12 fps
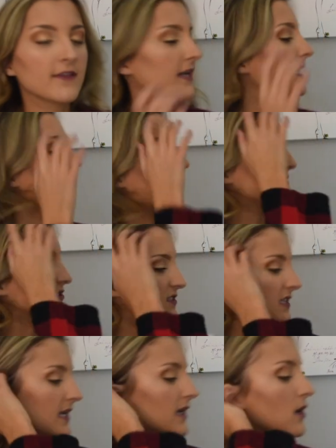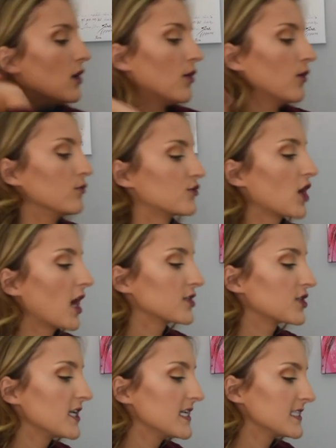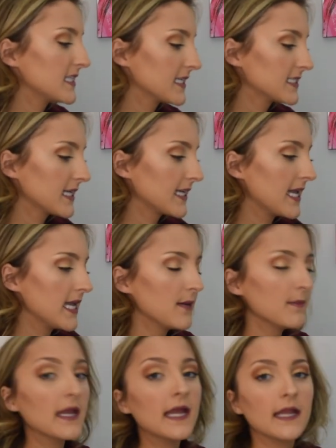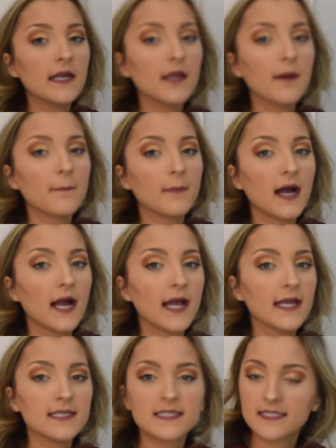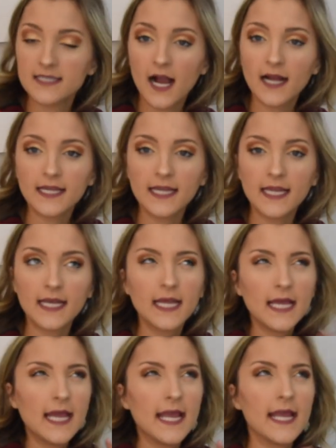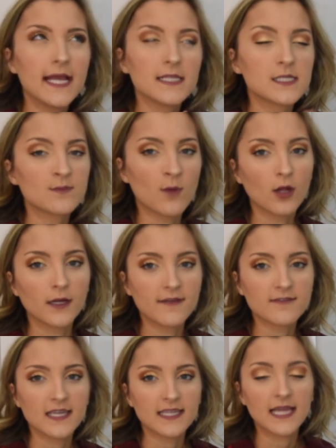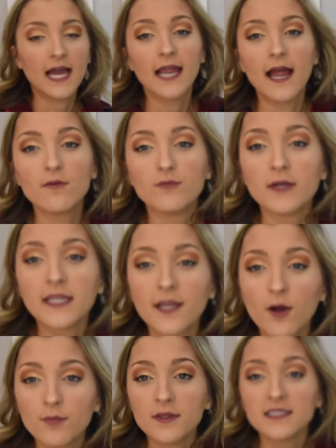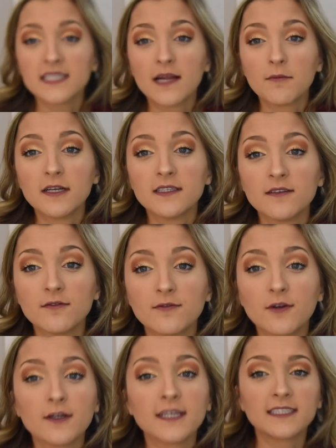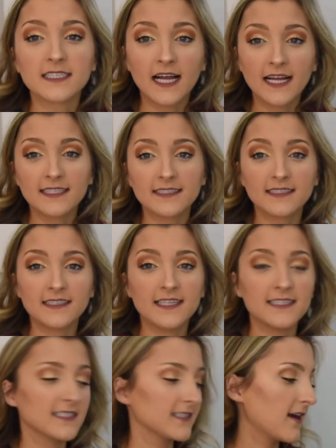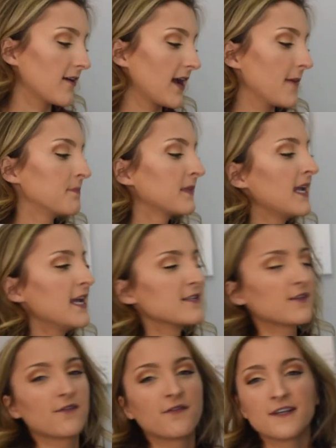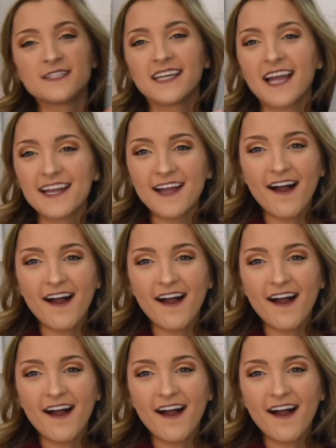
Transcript: that I got, just like tchotchkes, things that came in my stocking, and smaller gifts like that. I really hope this camera is in focus, guys. This is, okay. So the first thing I